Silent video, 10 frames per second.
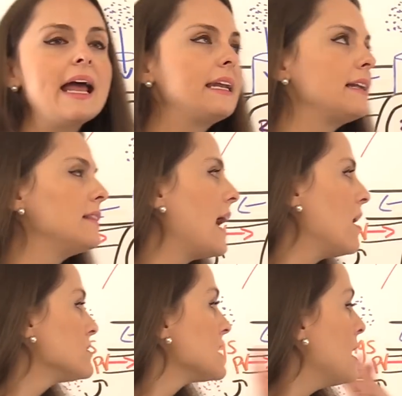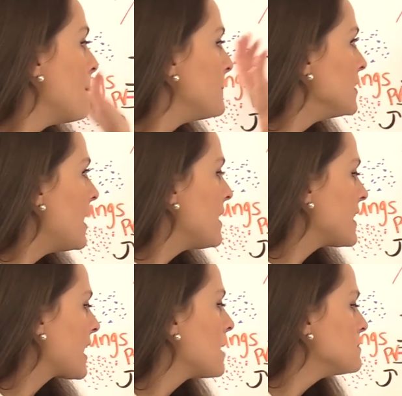And it allows blood
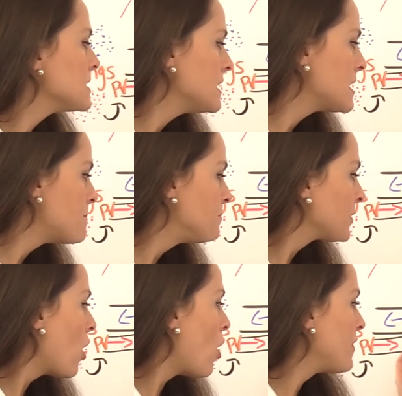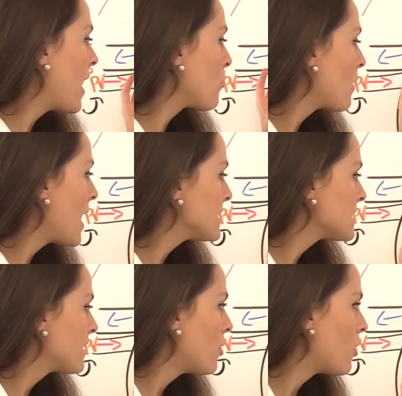that comes in on that right
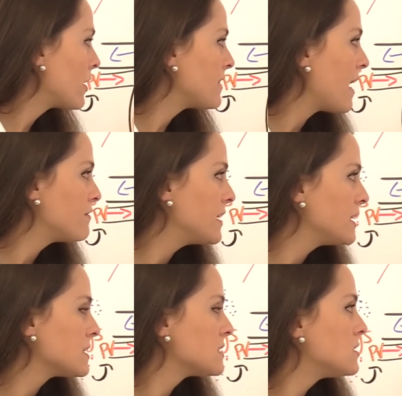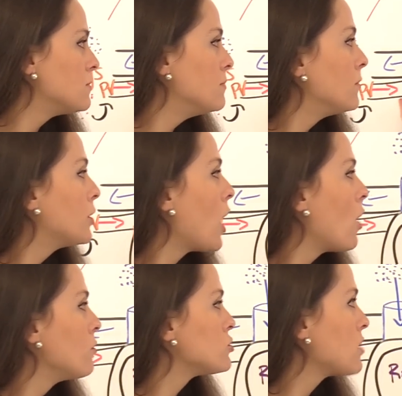side of the heart in that fetus to
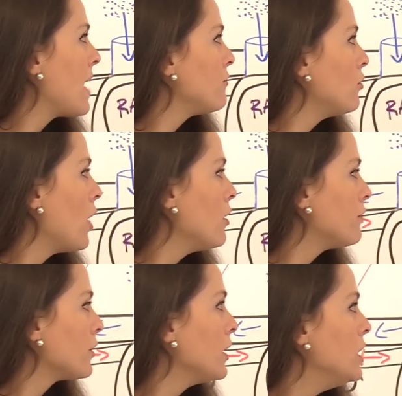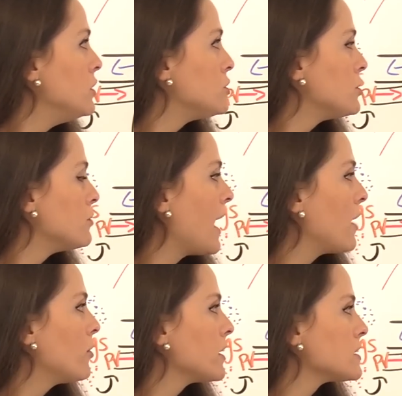go and travel over to the
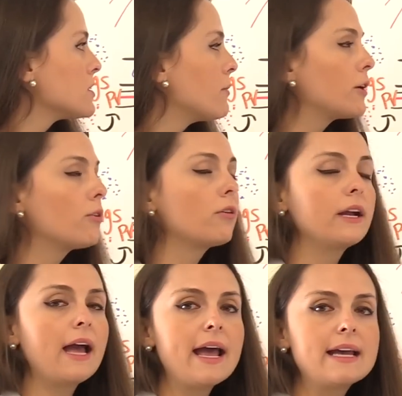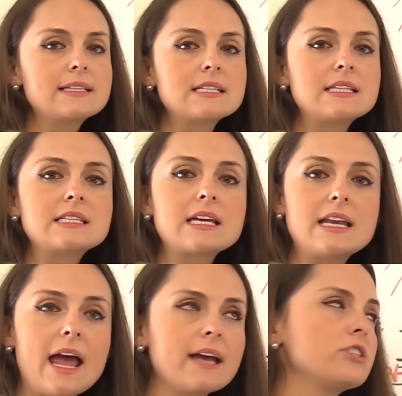aorta. So it creates this
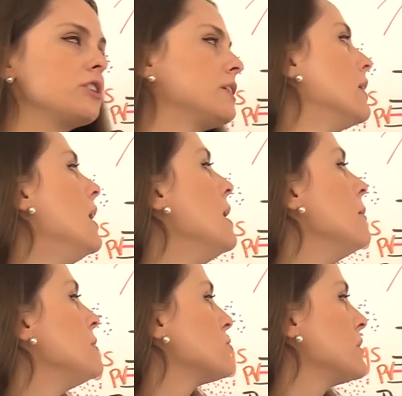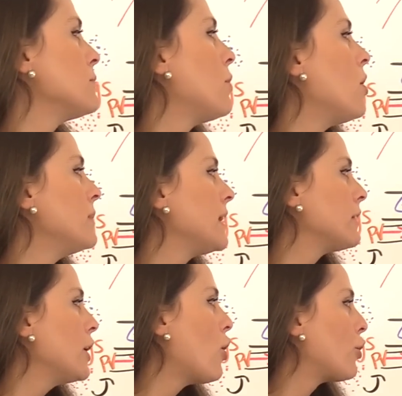connection between the
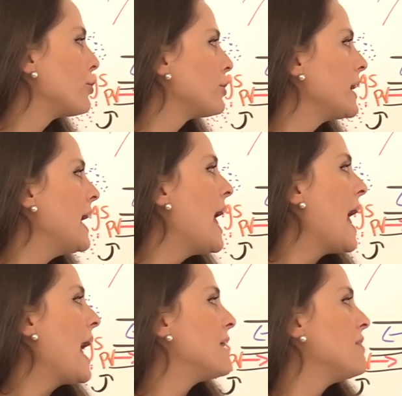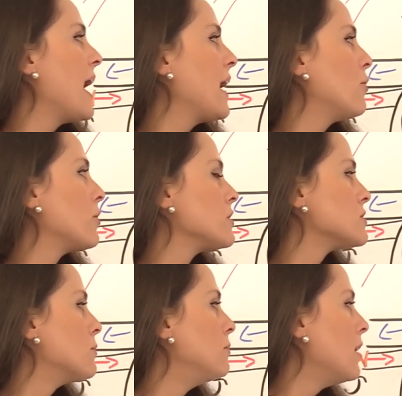pulmonary artery and the aorta.
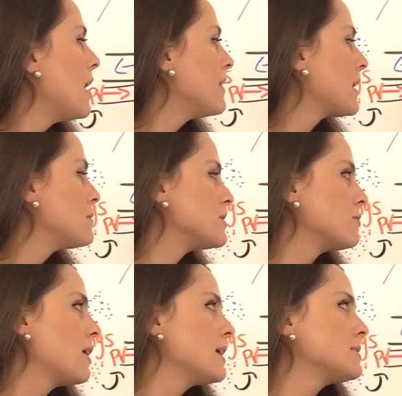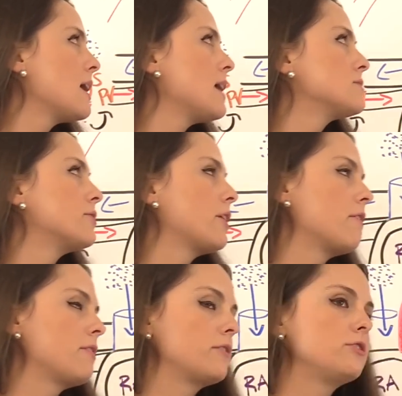So blood that comes in the right side is going to
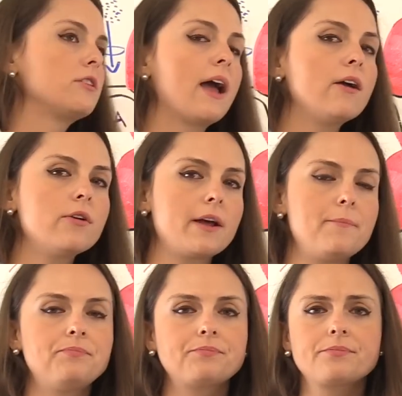go over there to the aorta.